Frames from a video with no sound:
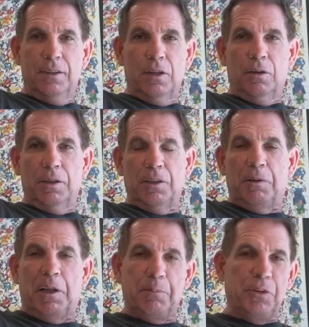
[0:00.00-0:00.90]
you know, and
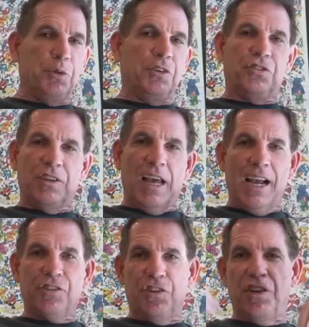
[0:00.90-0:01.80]
they'd be doing
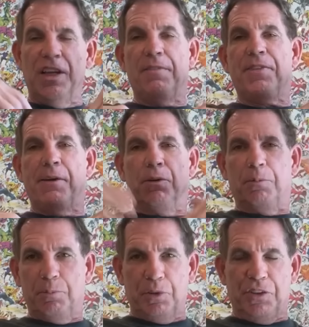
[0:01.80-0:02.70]
sex as if they
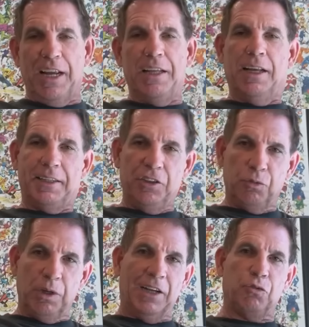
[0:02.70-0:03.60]
were pretend like
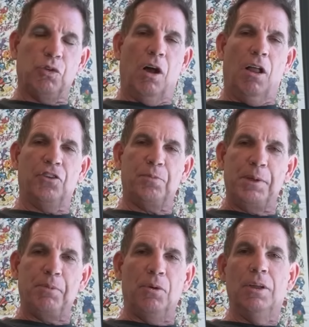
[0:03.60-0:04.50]
these were actual college
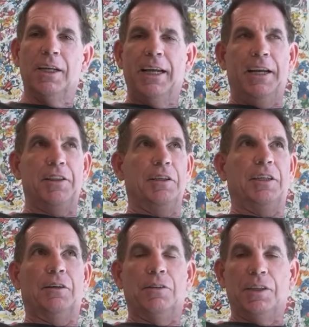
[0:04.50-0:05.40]
people, and
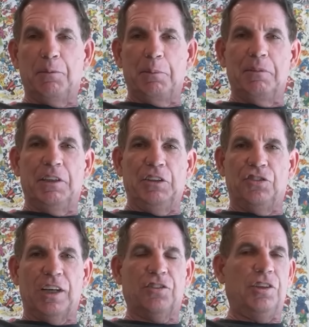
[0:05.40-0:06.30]
that you know
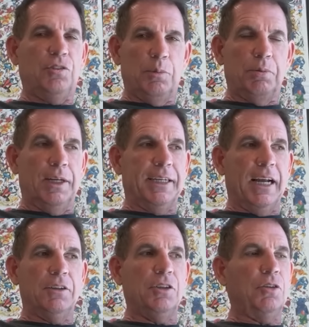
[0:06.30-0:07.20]
these sex scenes would break
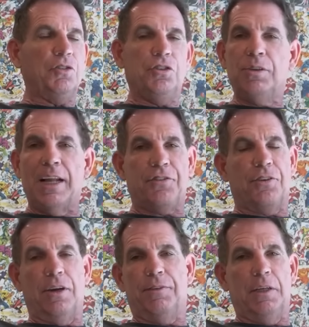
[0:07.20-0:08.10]
out. You don't do that
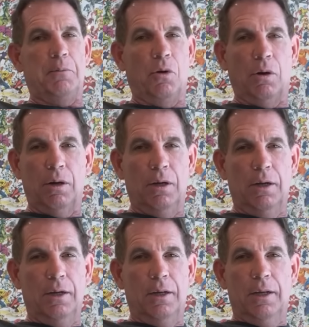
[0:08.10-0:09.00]
stuff anymore.
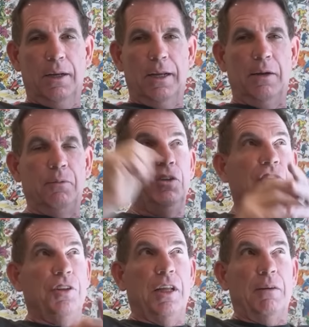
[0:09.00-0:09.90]
And we
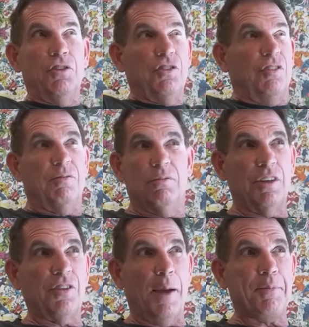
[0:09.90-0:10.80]
that was just
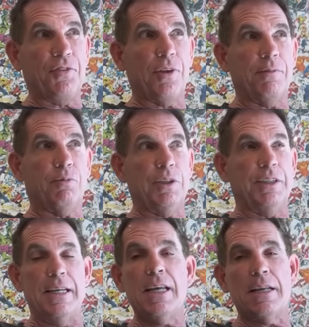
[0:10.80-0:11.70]
the type of stuff
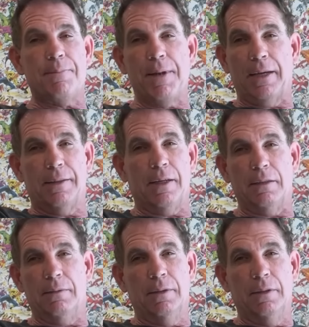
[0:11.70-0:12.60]
we did back then.